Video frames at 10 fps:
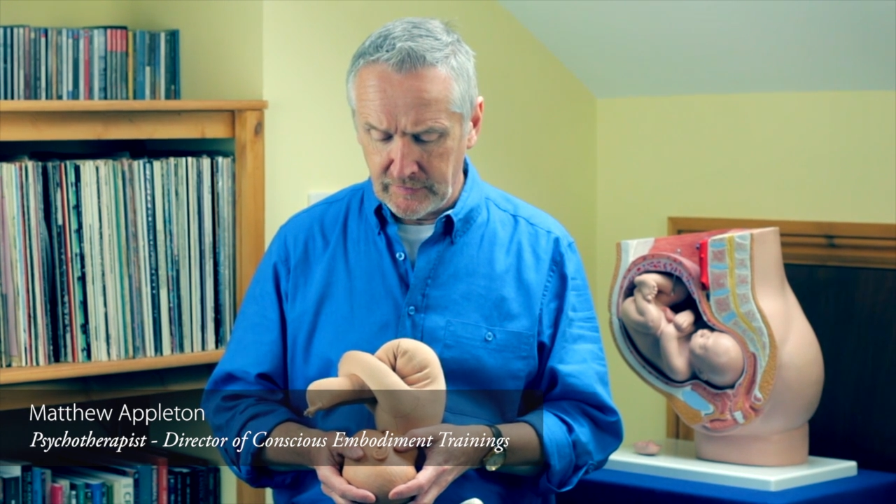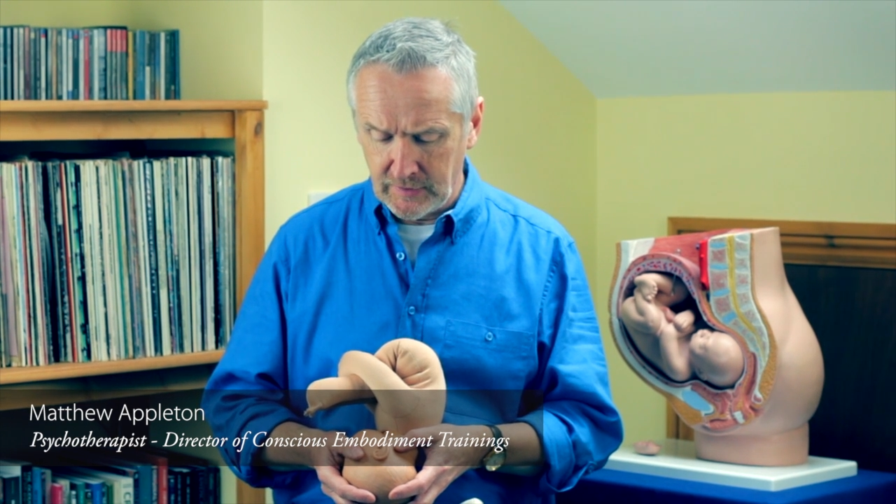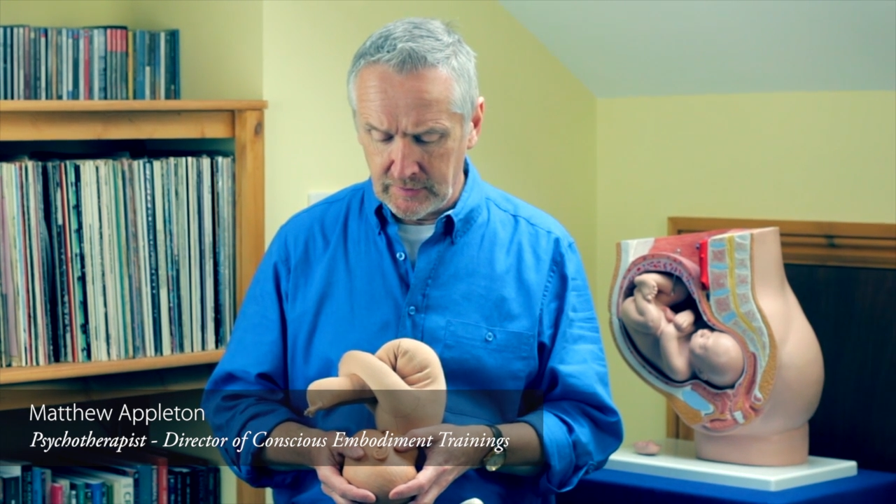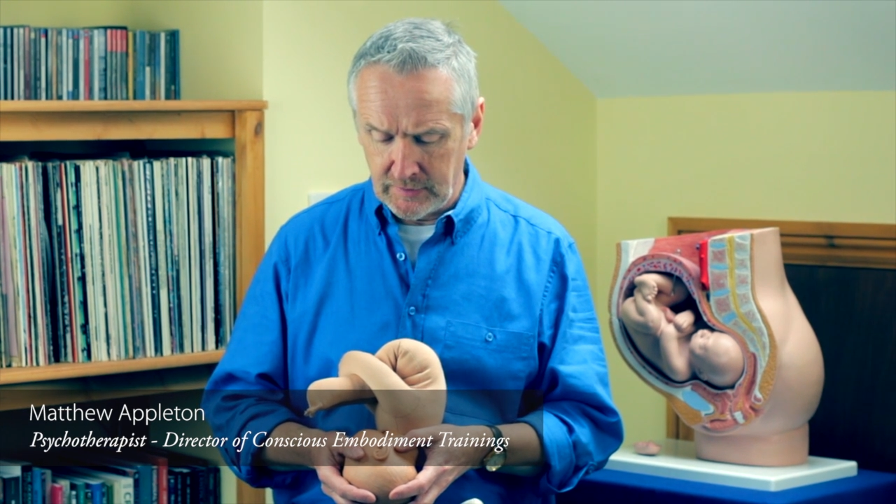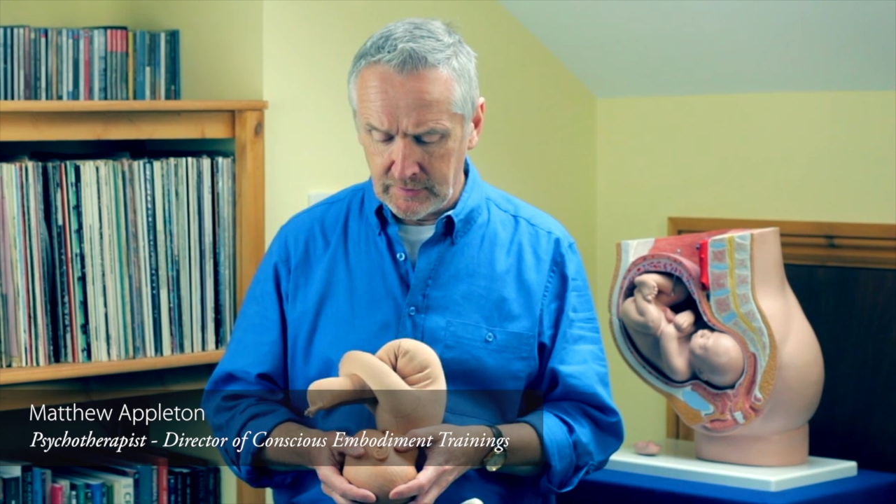
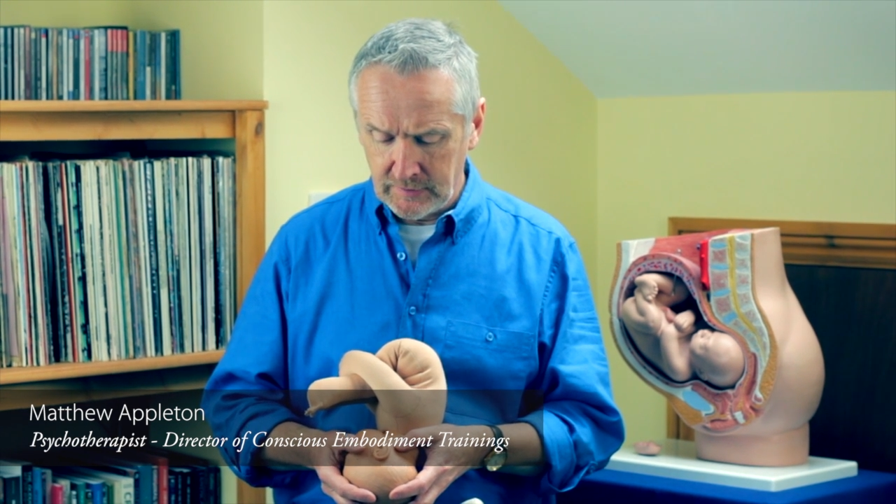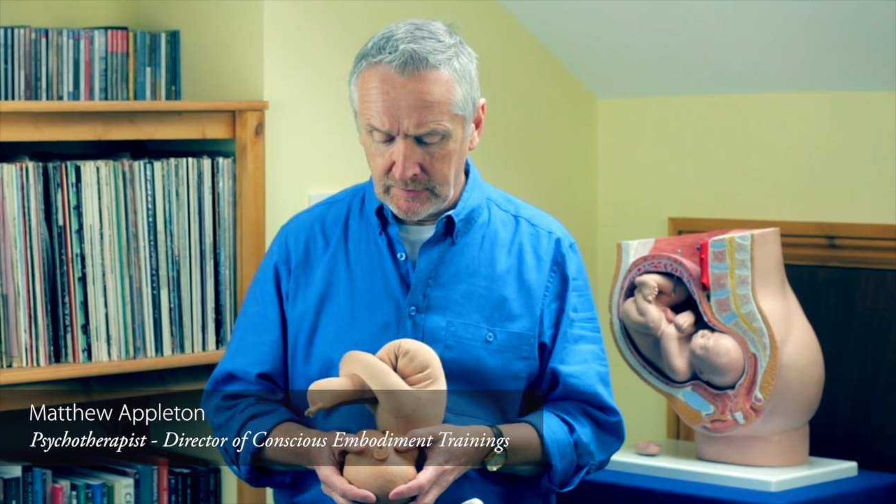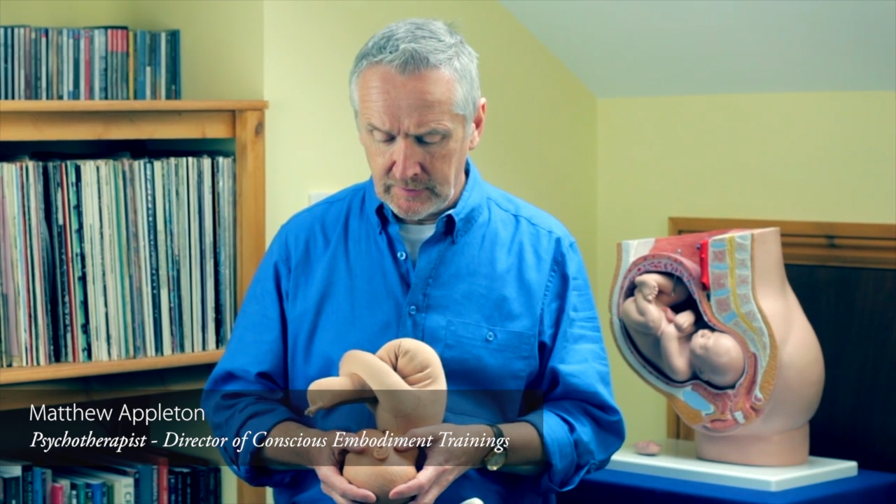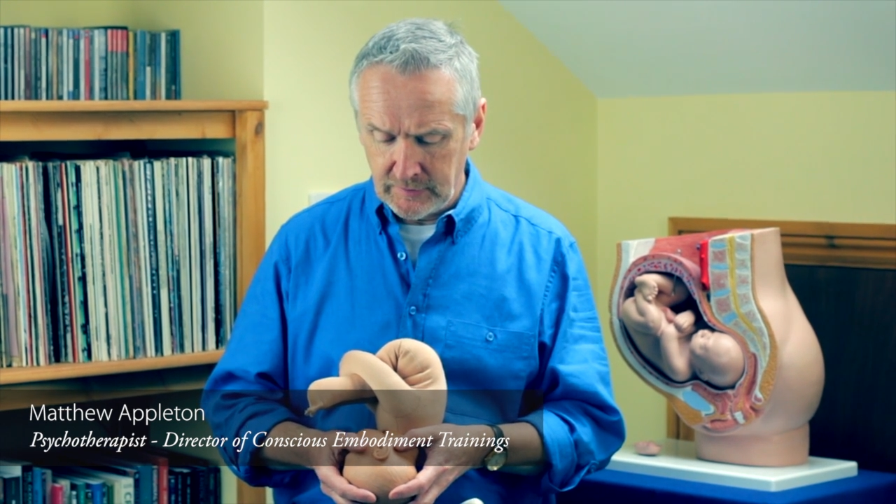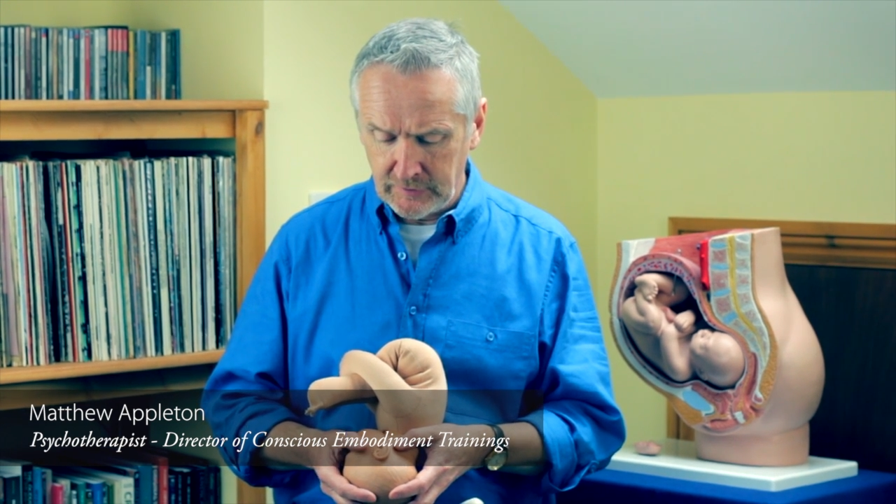
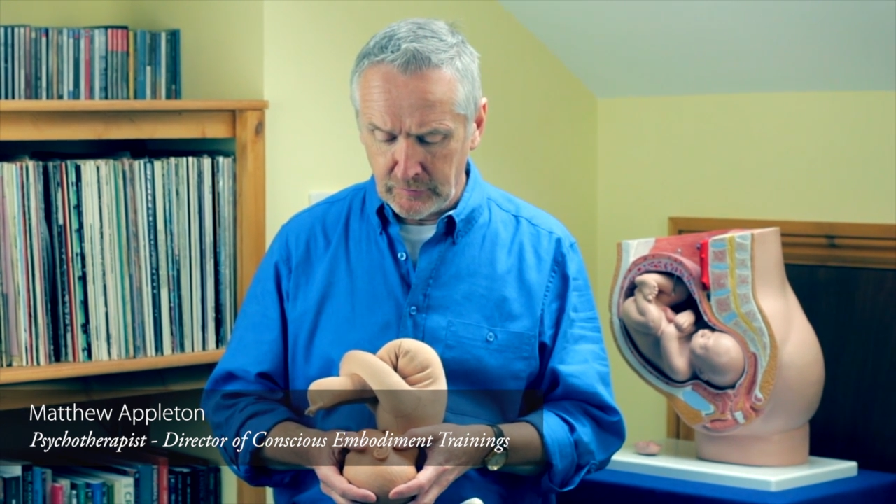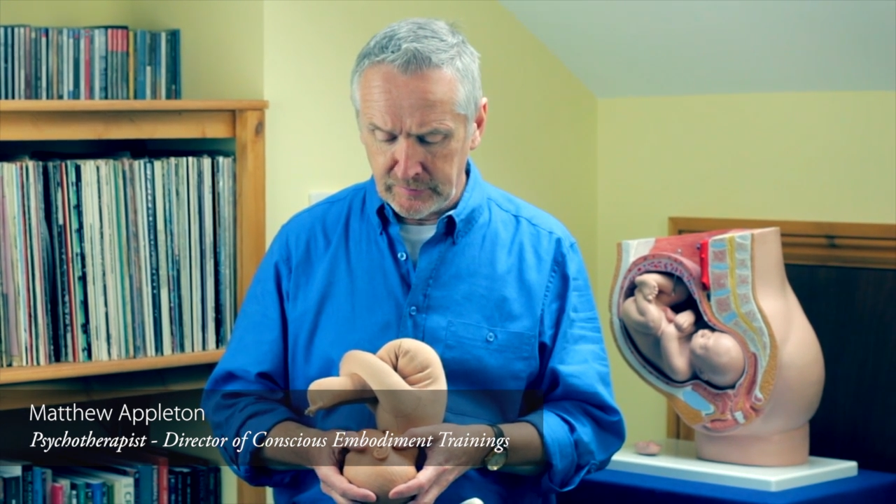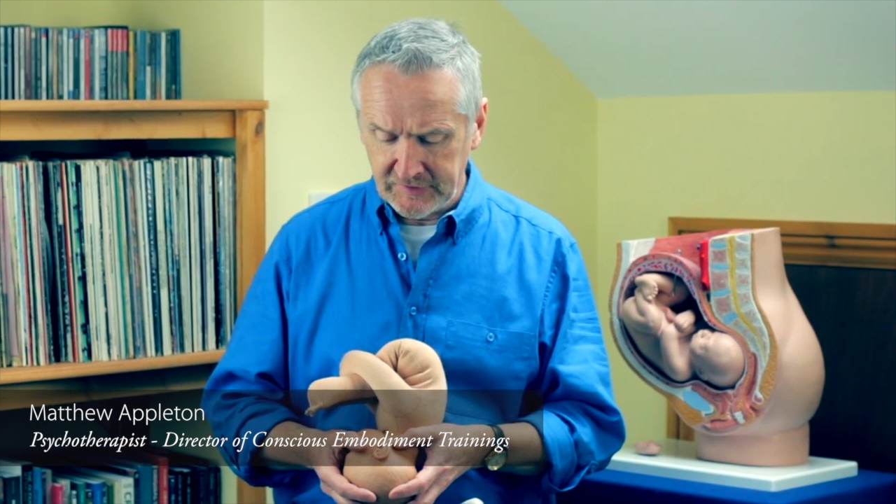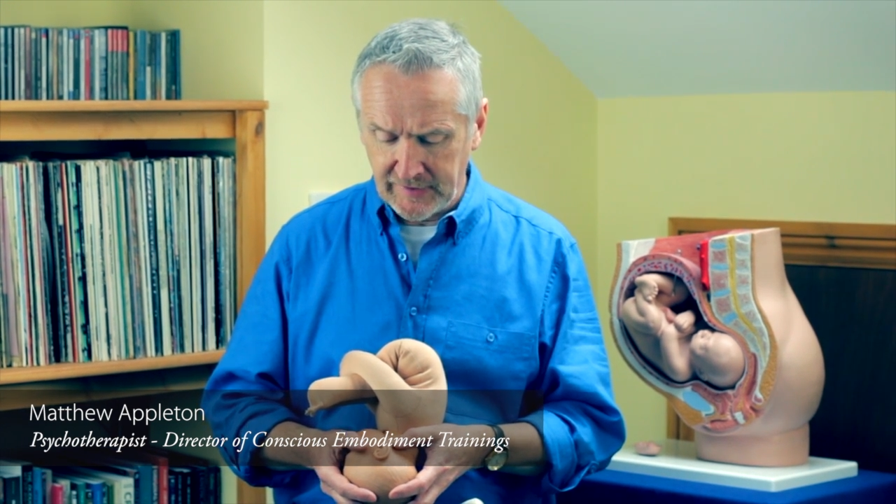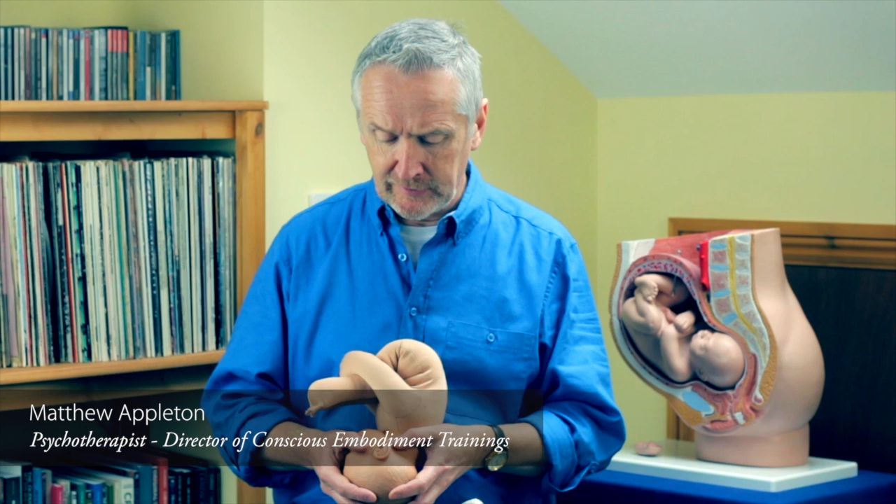the
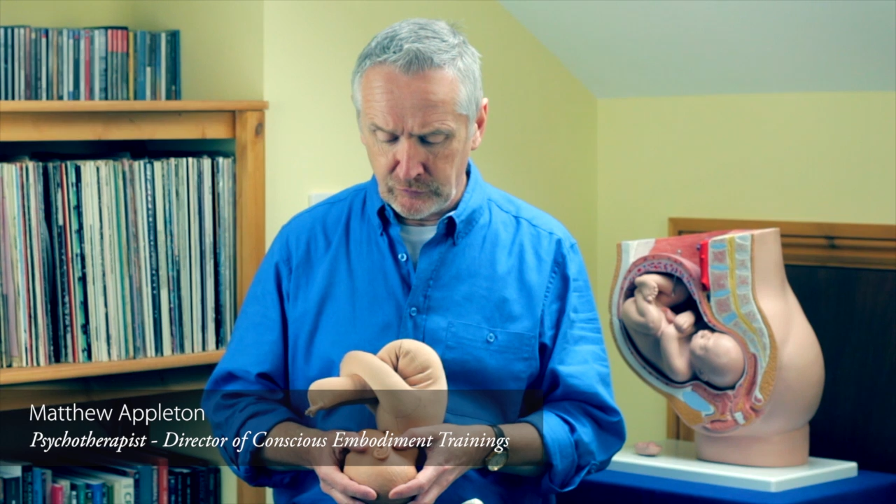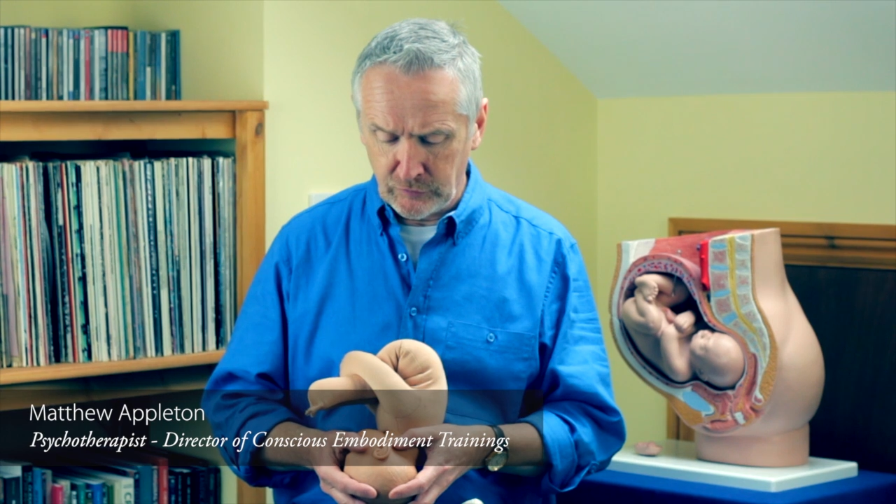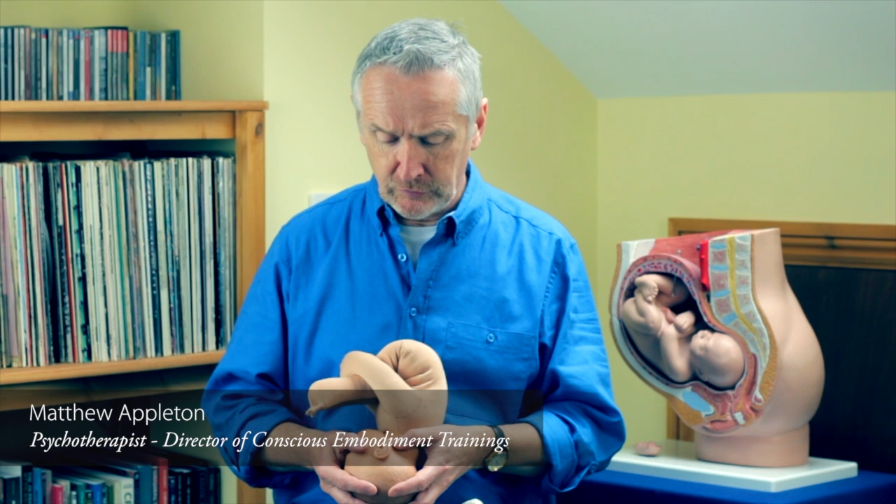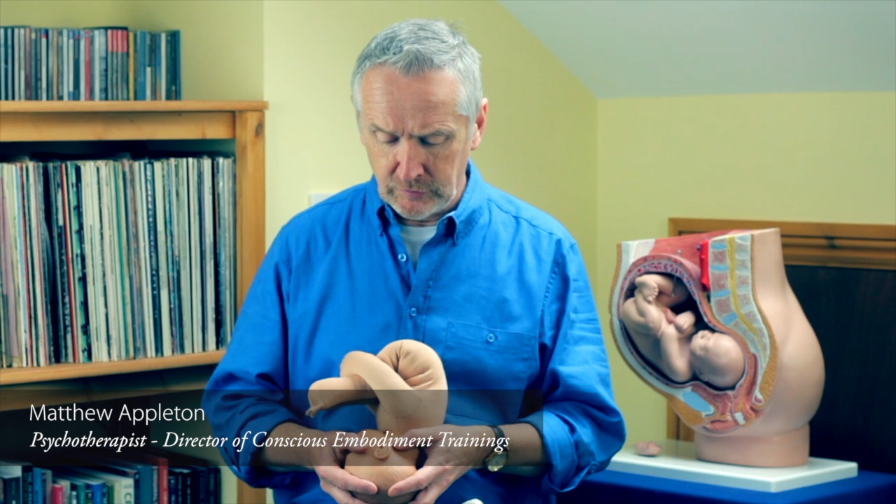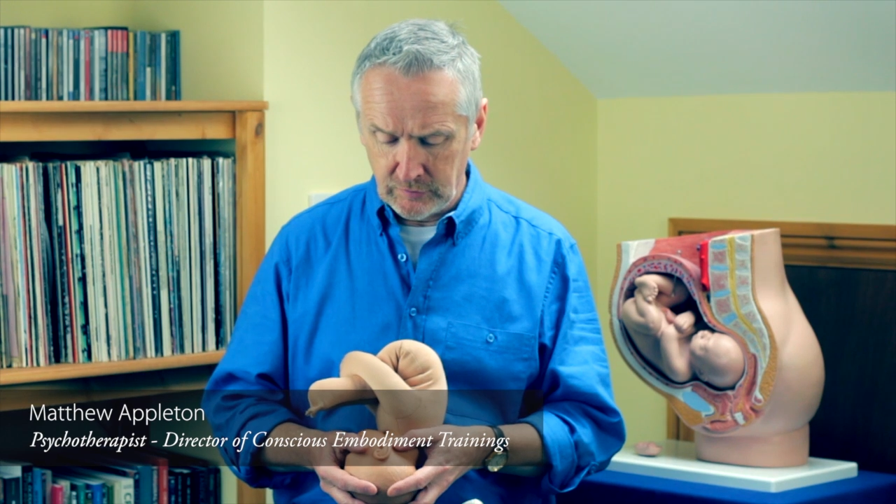
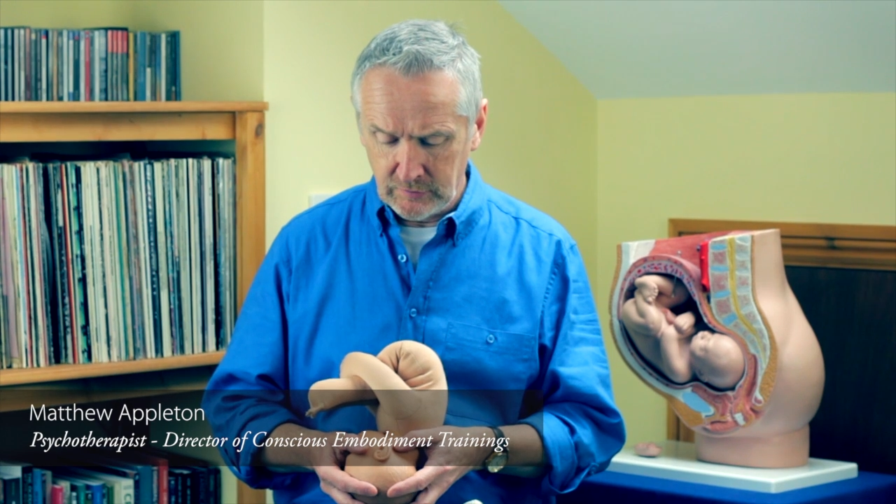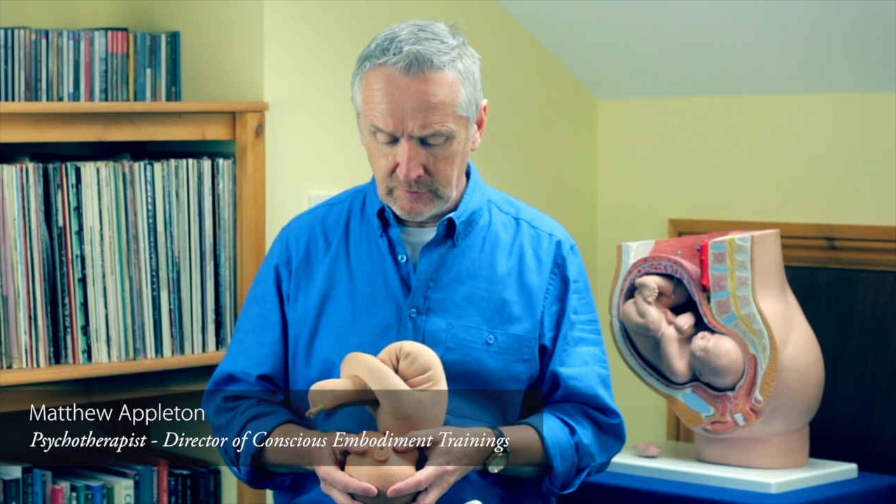obstetrical